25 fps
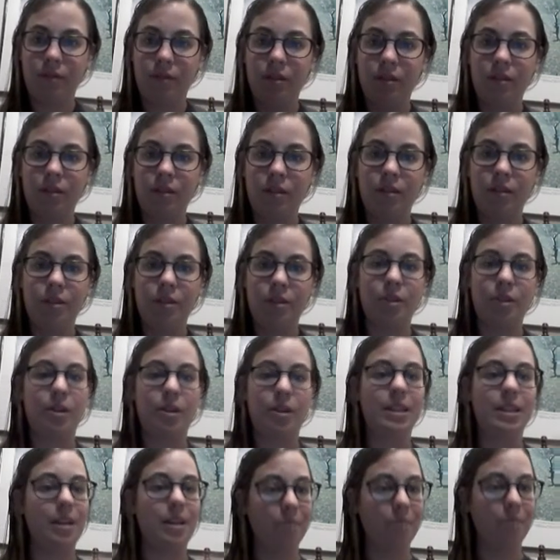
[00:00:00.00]
So to
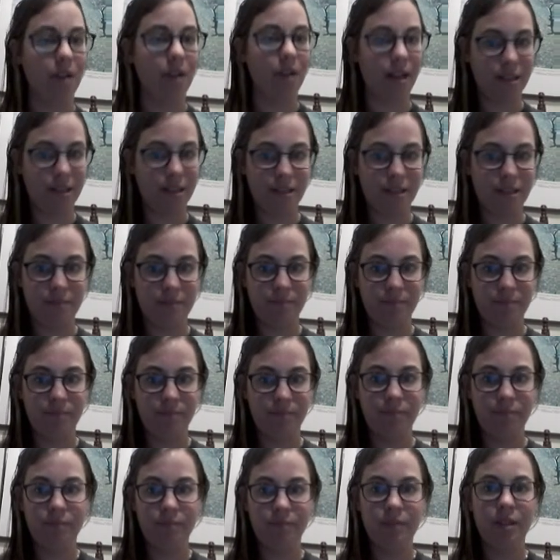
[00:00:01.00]
summarize,
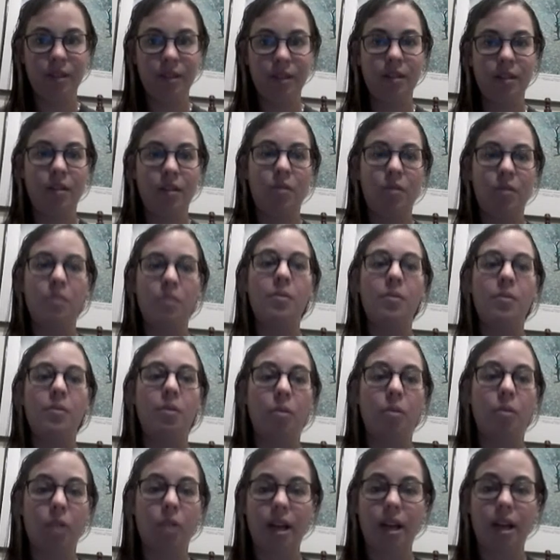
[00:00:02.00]

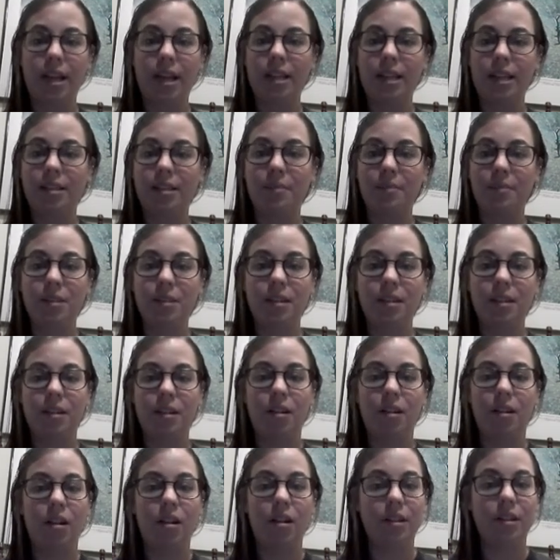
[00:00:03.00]
organisms are
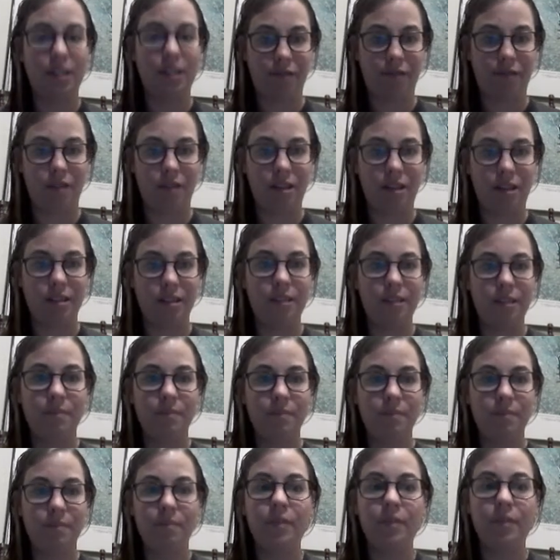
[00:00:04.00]
different,
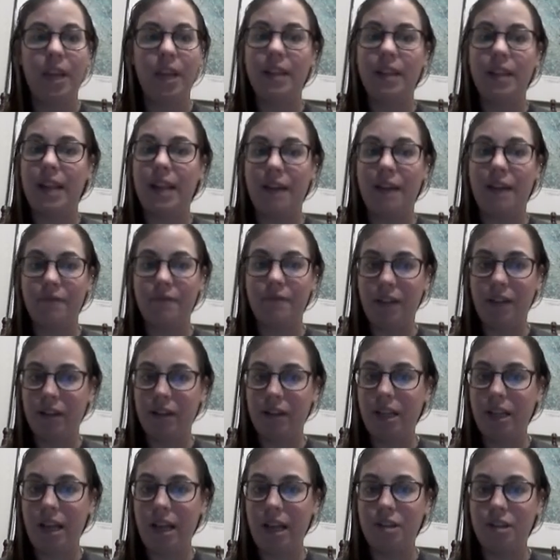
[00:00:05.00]
and that
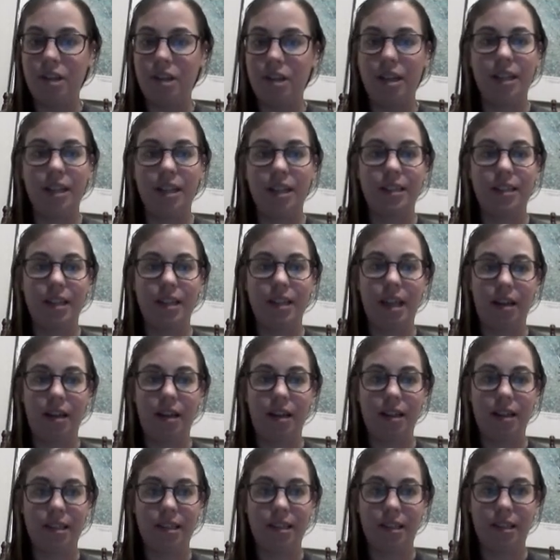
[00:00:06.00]
variation is
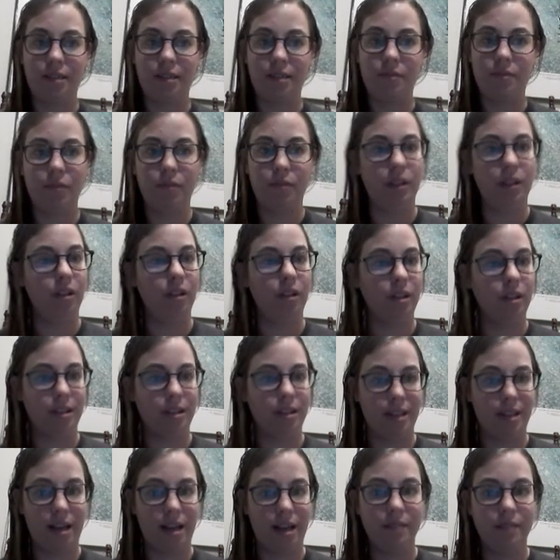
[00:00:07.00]
inherited. We learned that.
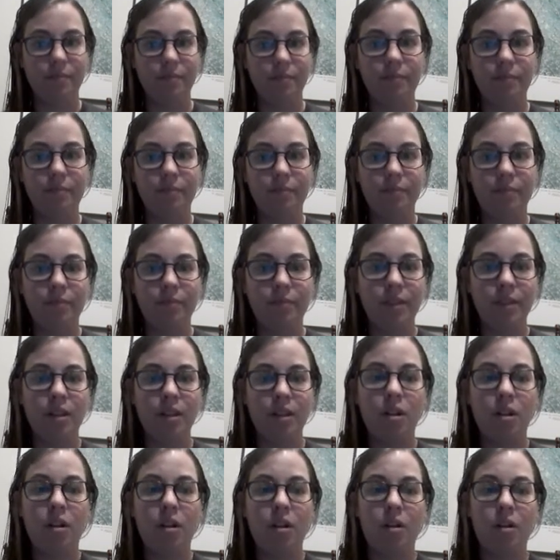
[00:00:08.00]

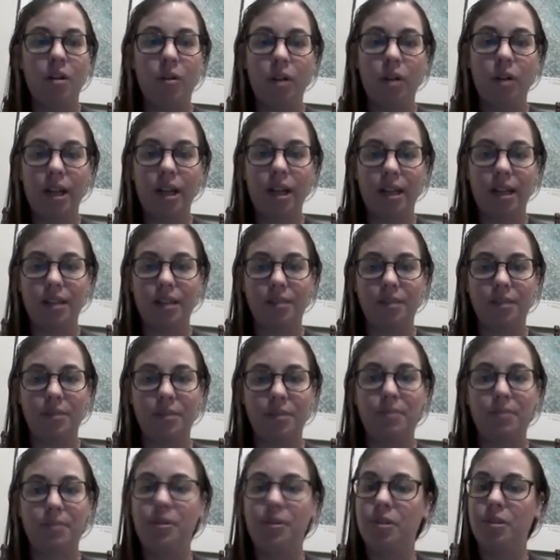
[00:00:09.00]
Organisms
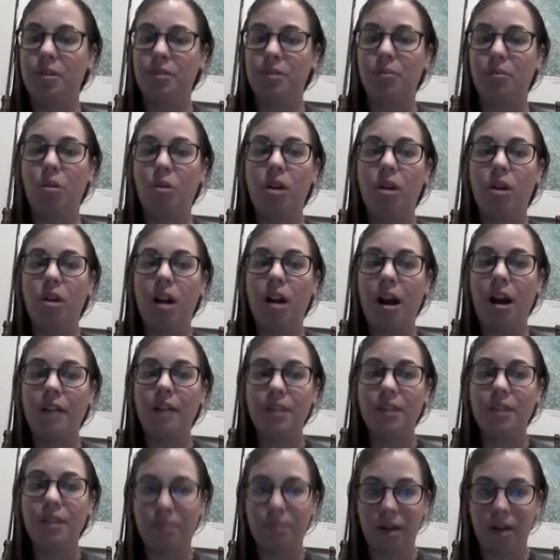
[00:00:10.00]
produce more
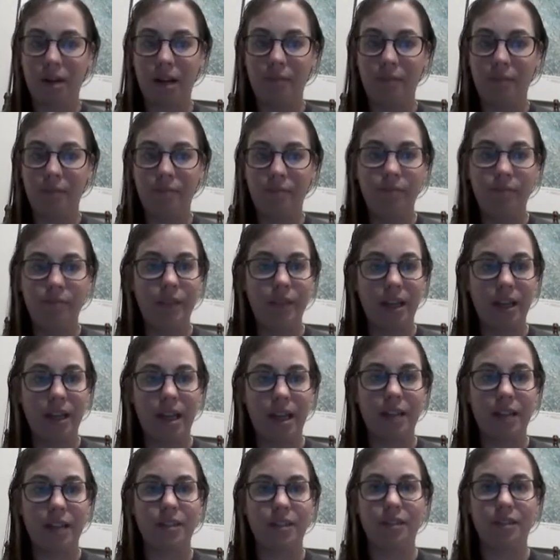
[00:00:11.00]
offspring than can
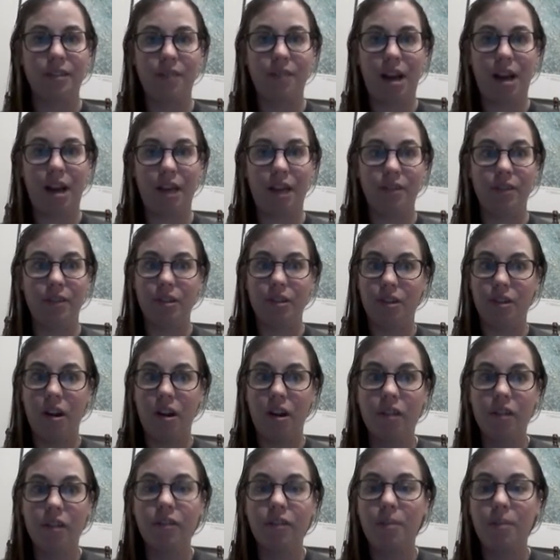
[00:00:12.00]
survive. There's
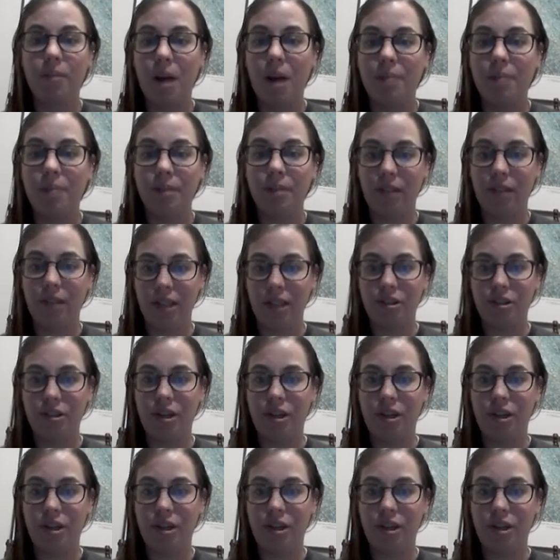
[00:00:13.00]
overpopulation.